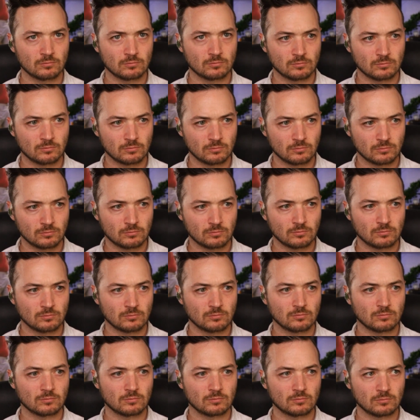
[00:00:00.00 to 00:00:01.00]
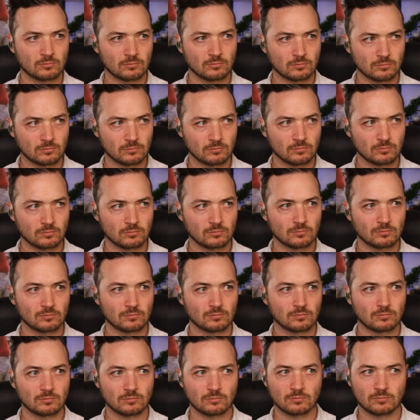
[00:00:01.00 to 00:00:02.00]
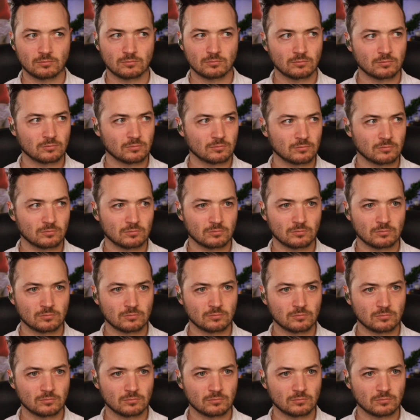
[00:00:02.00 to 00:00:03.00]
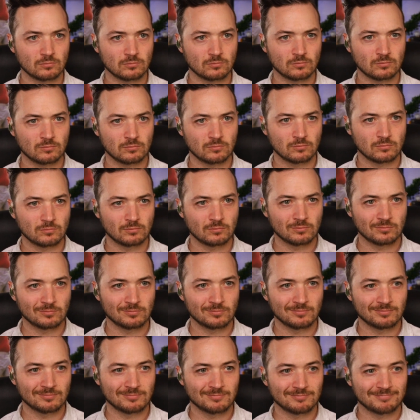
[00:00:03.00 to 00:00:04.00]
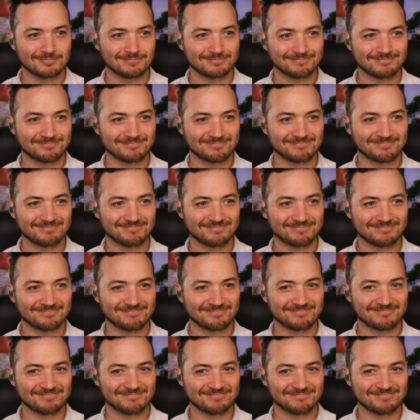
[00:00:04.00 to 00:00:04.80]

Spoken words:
(silent)